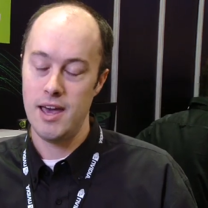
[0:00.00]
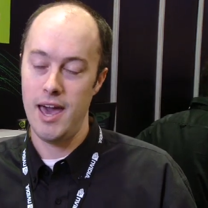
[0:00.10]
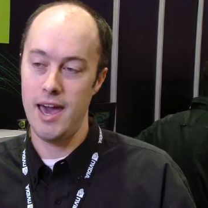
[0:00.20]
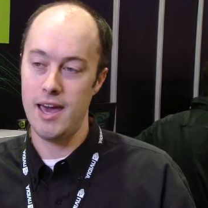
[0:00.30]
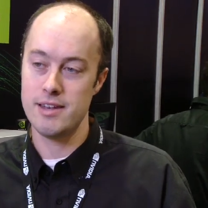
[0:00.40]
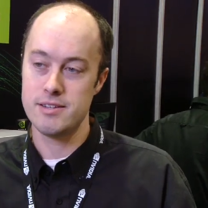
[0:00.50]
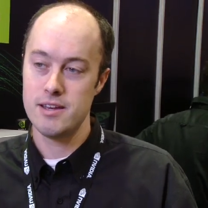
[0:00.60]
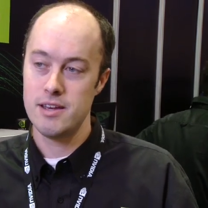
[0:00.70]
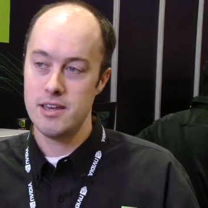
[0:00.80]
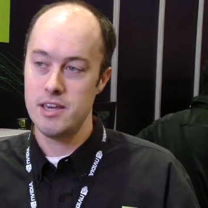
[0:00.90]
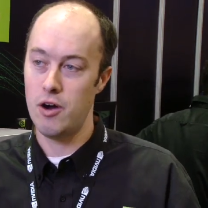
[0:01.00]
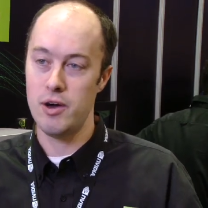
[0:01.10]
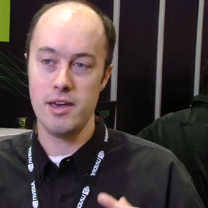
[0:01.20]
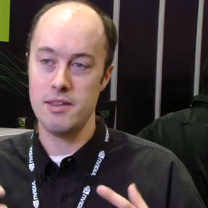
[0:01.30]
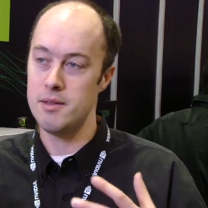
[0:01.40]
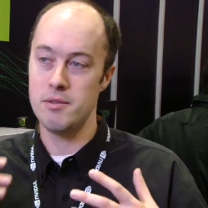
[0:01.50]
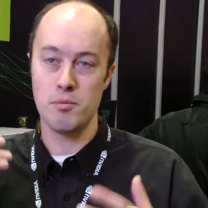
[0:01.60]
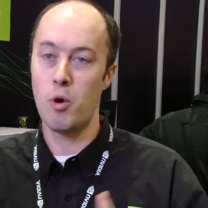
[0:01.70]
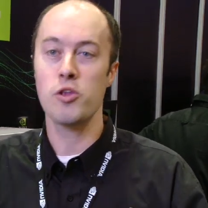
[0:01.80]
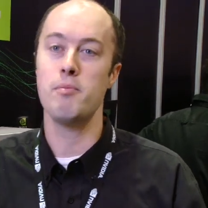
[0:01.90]
and the
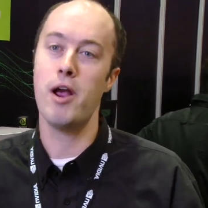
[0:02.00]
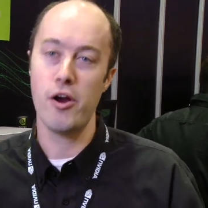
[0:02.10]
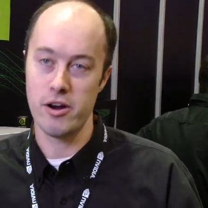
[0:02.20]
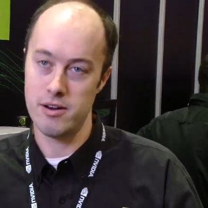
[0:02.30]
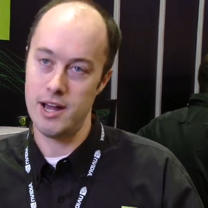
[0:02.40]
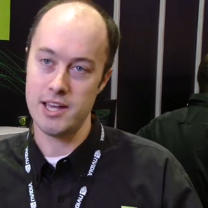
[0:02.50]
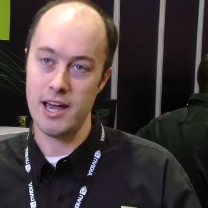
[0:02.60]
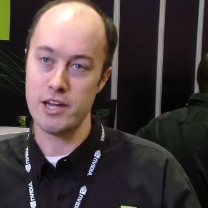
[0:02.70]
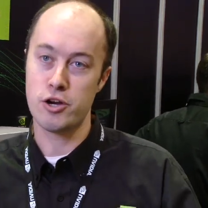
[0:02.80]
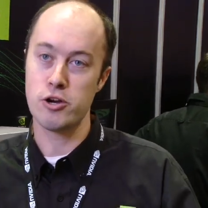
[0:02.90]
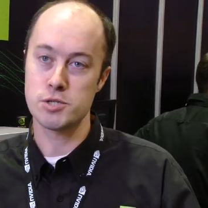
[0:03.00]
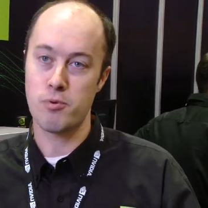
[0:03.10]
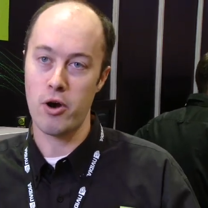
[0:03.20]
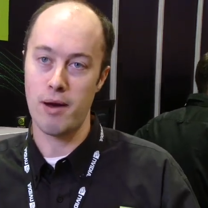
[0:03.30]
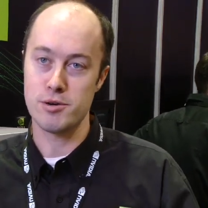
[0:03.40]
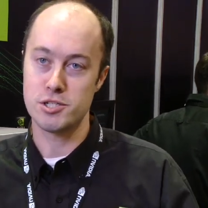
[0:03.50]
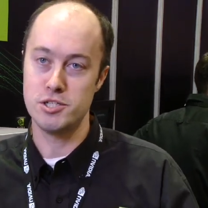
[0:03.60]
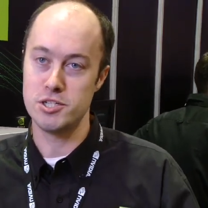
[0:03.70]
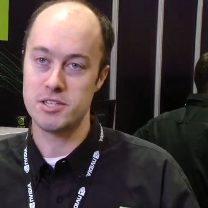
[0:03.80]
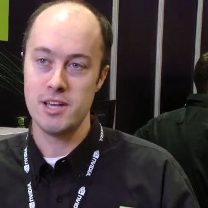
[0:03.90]
more the merrier. And I encourage programmers to
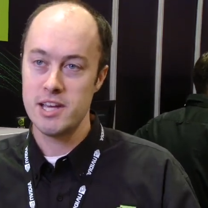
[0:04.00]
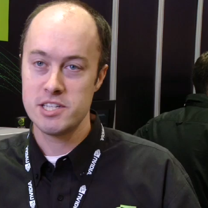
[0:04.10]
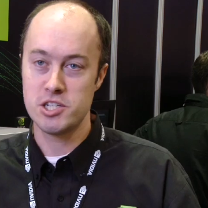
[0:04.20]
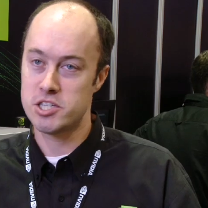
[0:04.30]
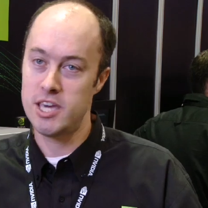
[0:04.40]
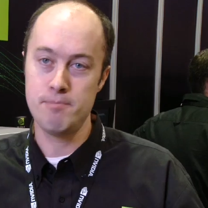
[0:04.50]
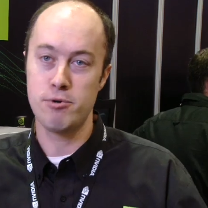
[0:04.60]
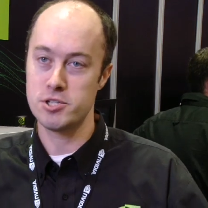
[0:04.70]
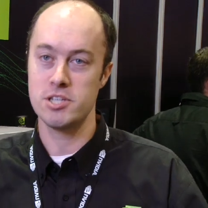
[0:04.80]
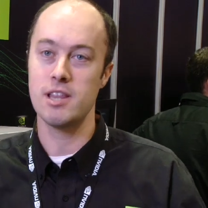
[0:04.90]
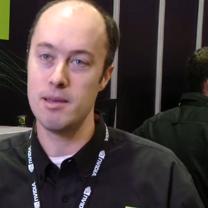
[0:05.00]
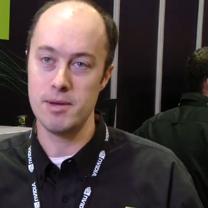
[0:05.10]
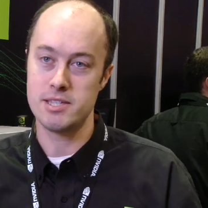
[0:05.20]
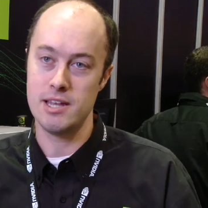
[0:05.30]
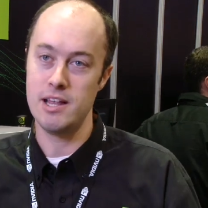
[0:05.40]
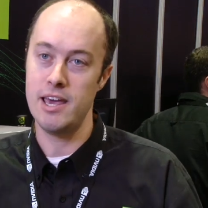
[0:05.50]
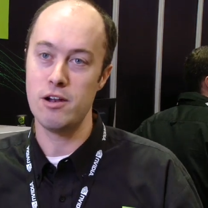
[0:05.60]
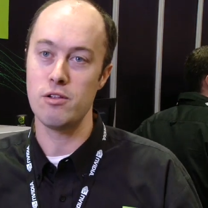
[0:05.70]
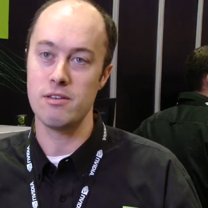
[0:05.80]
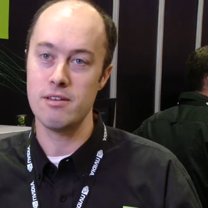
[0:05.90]
just keep pushing the limits, and
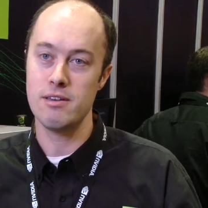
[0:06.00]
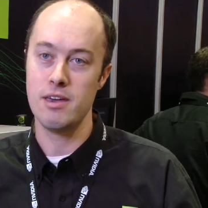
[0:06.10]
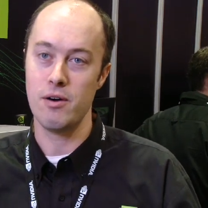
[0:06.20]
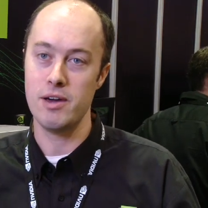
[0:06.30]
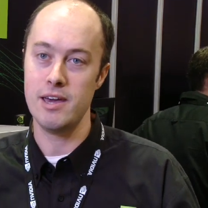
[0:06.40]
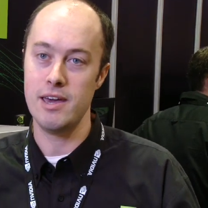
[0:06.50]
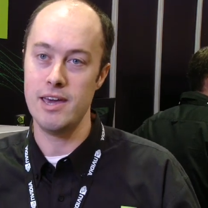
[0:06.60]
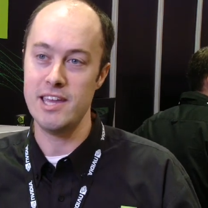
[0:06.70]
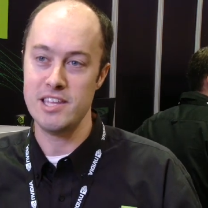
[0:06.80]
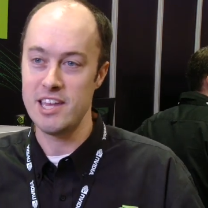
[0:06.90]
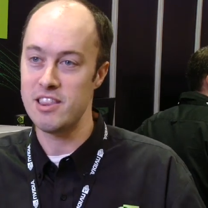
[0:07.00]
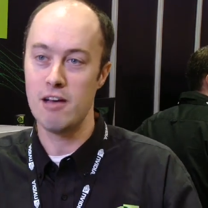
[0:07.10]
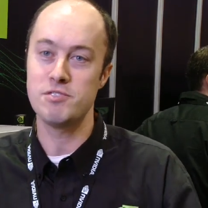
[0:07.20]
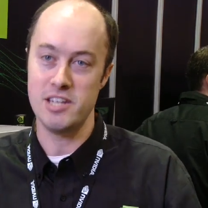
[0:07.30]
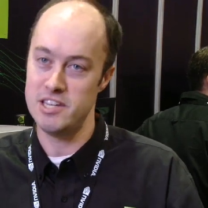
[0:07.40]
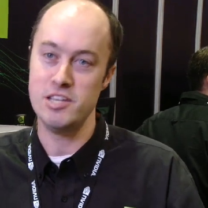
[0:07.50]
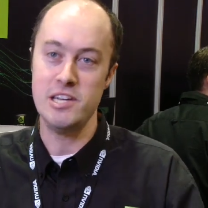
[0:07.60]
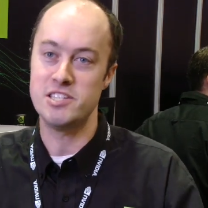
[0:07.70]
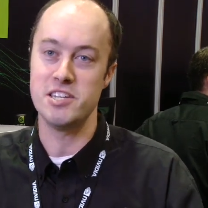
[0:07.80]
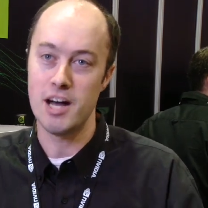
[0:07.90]
it loves it
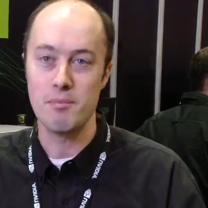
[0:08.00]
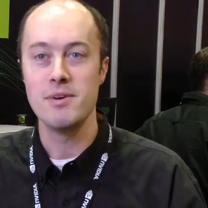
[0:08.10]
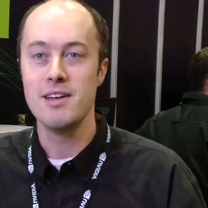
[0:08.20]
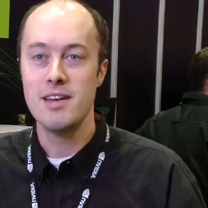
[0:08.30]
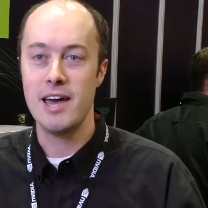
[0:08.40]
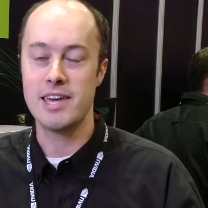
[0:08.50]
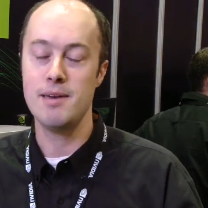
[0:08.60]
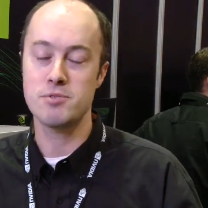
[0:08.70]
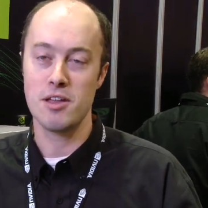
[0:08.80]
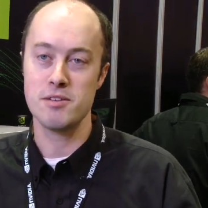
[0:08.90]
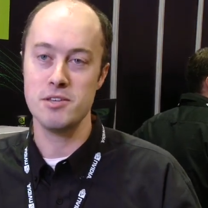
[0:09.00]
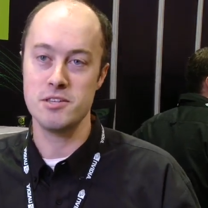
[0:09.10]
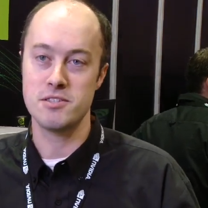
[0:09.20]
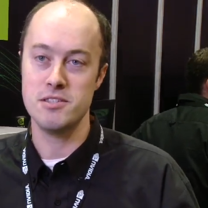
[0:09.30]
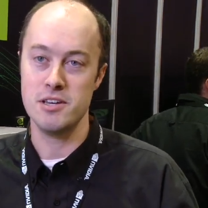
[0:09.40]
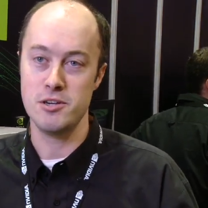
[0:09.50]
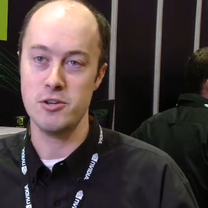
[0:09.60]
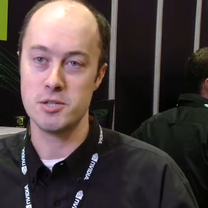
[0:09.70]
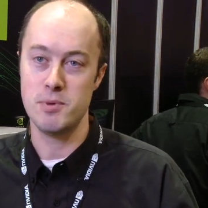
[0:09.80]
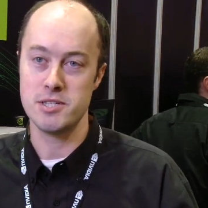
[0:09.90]
and eats it up and keeps all the
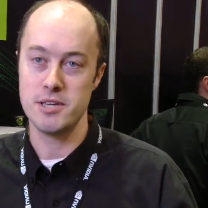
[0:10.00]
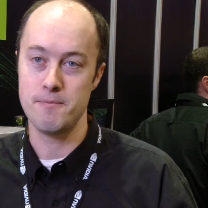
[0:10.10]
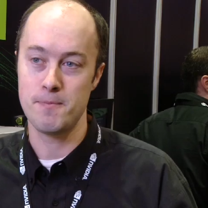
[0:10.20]
units busy.